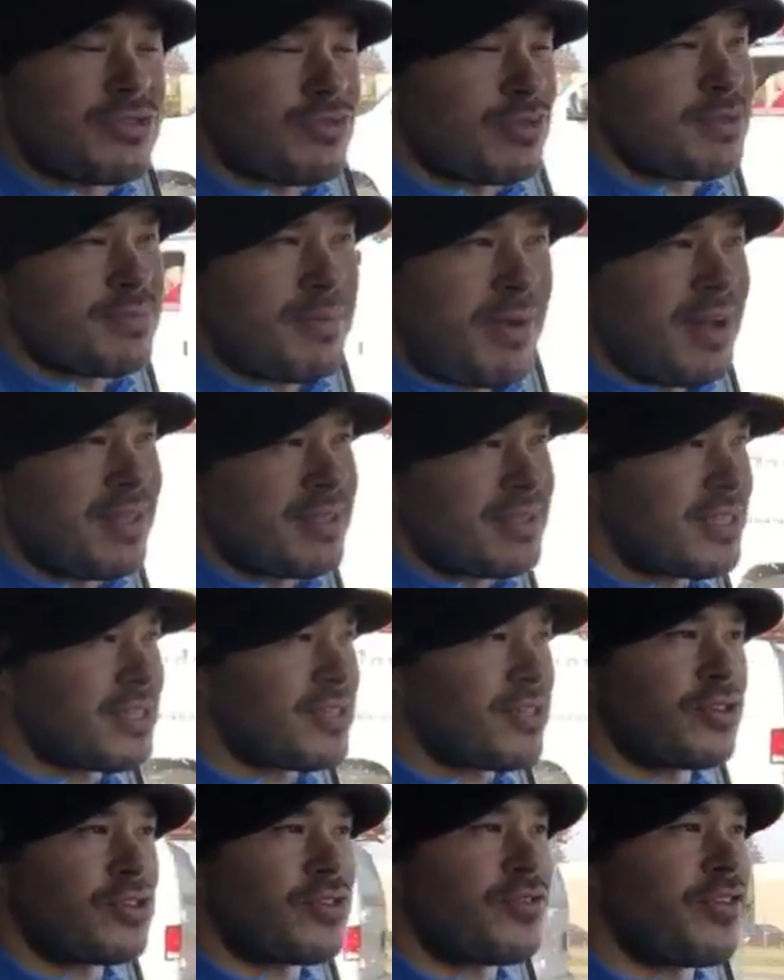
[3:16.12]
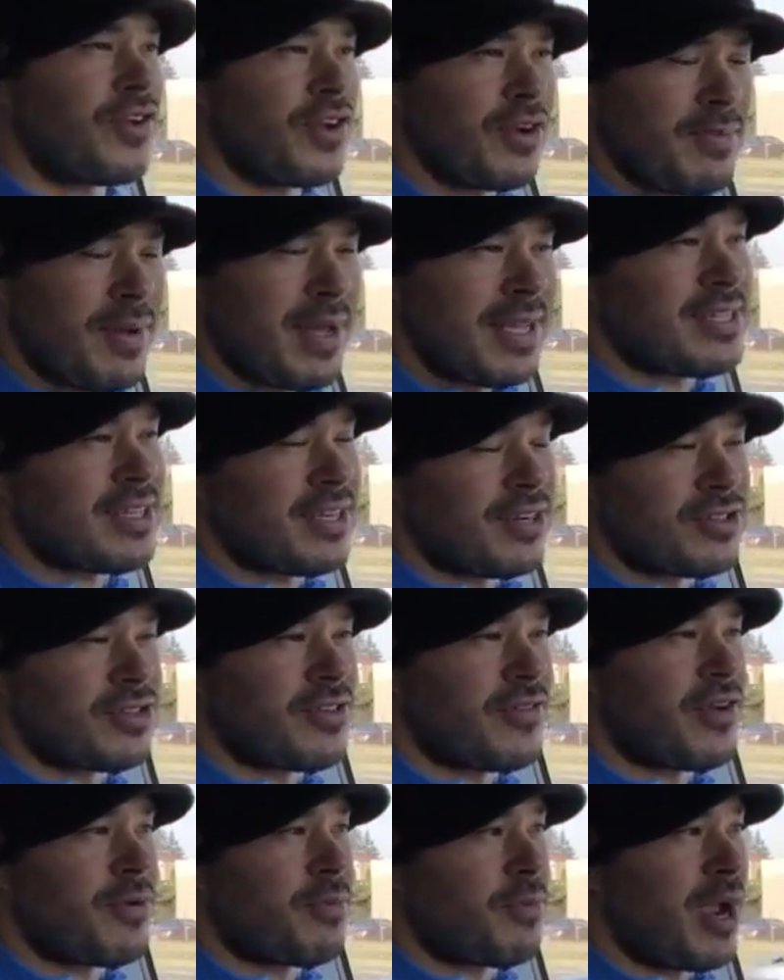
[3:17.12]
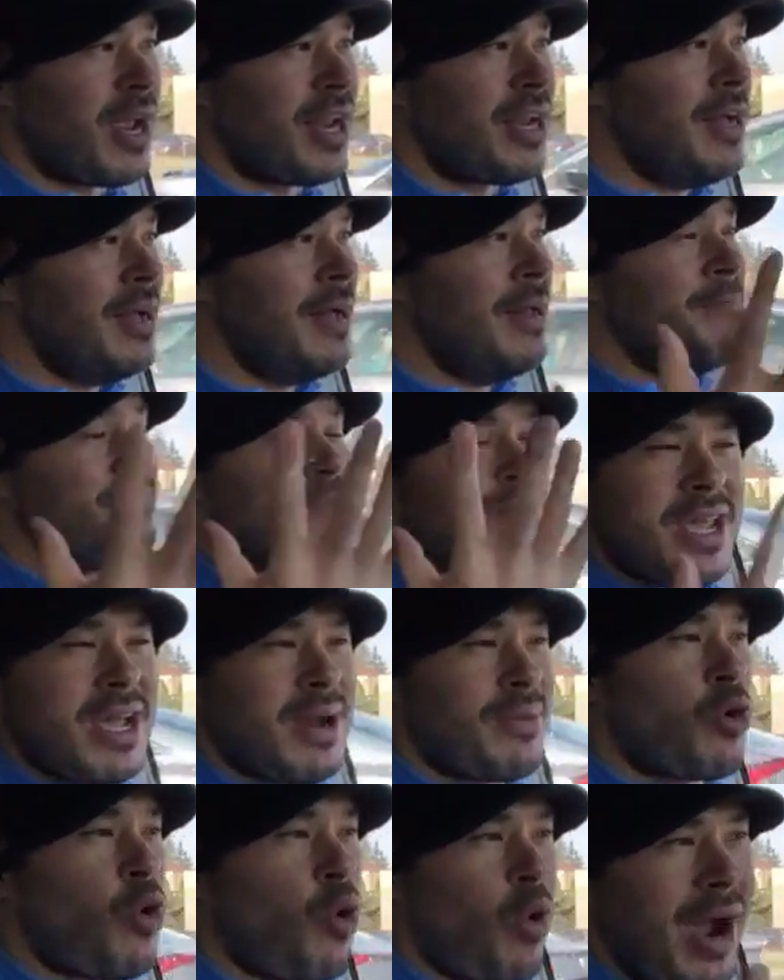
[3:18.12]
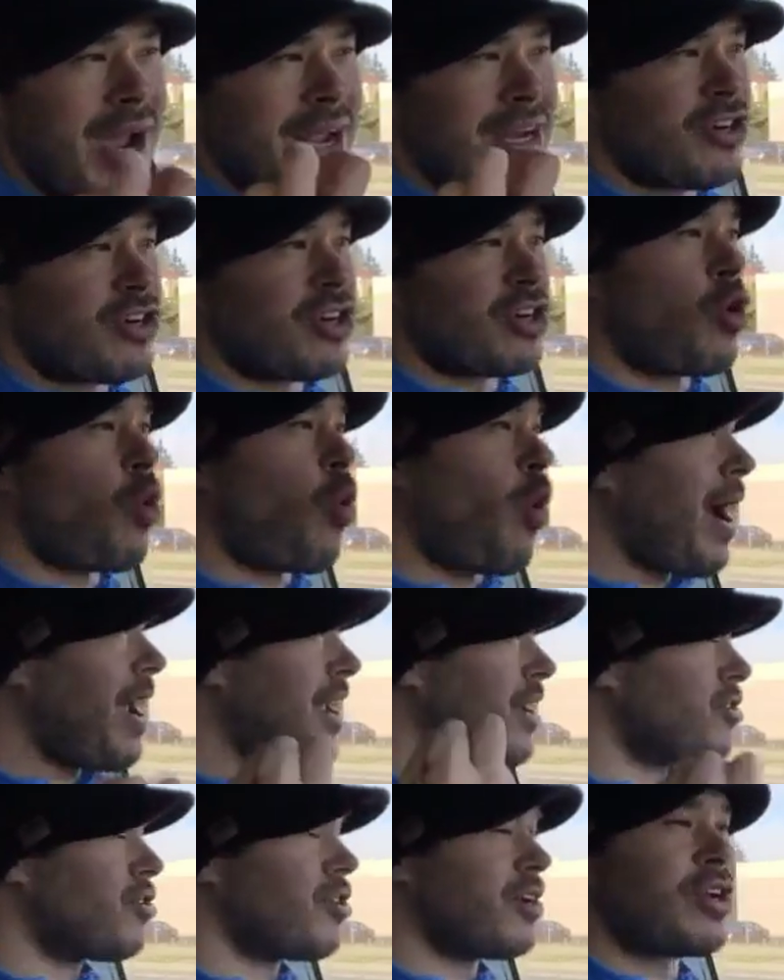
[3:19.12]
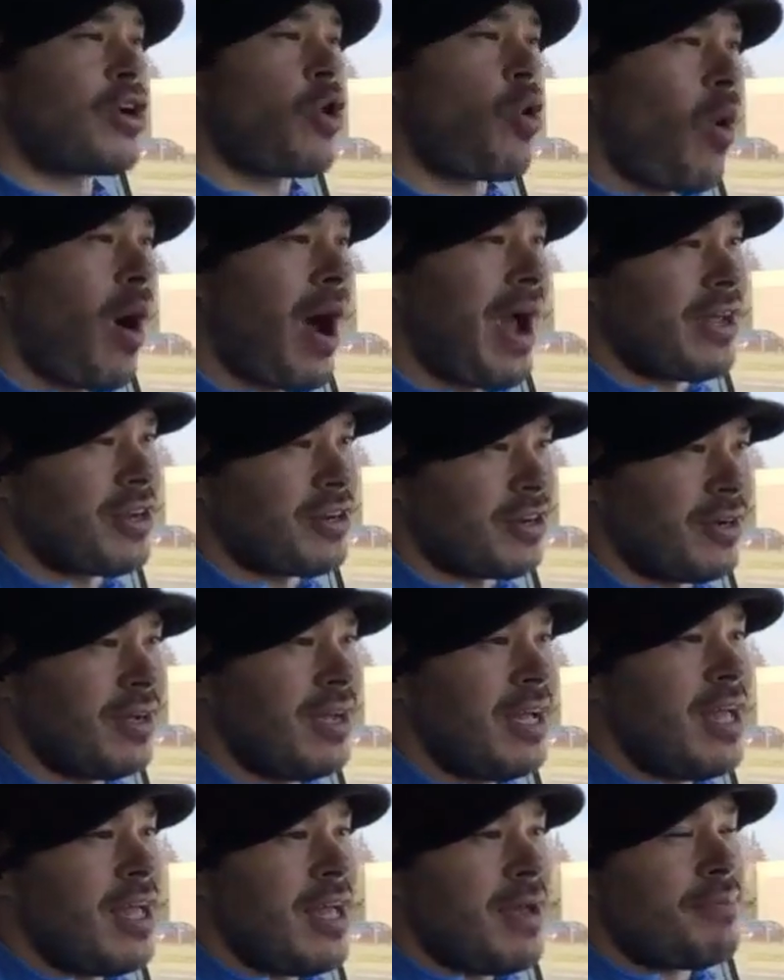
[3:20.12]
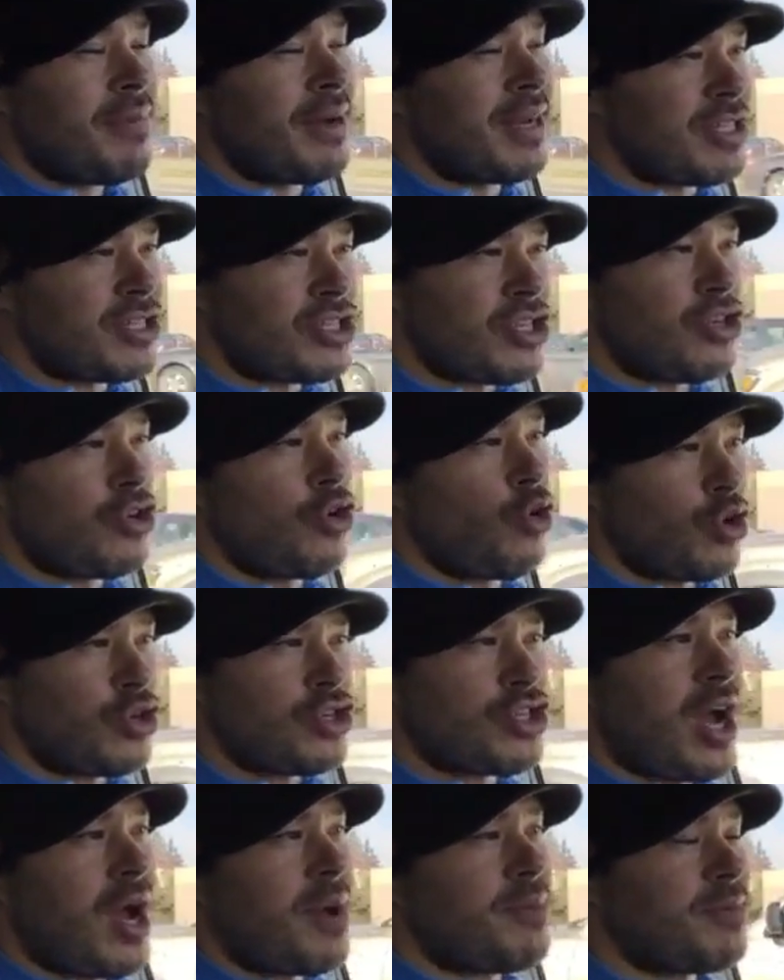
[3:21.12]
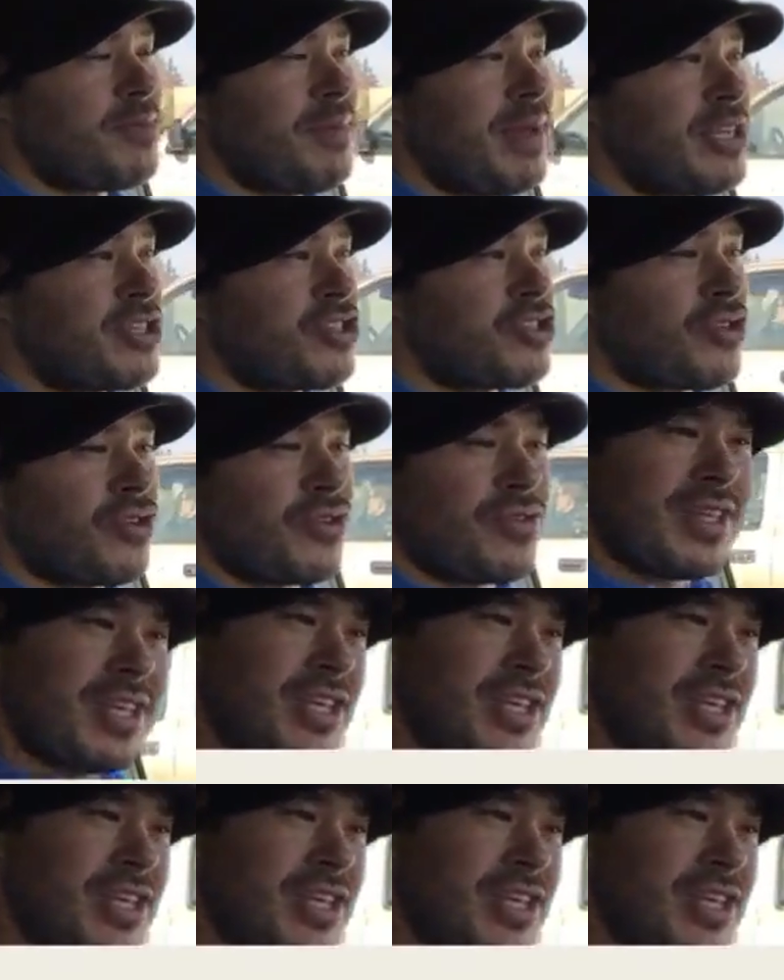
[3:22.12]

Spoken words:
responses, those fear-based centers of your brain become quieter and quieter and quieter. But it's your job to make sure that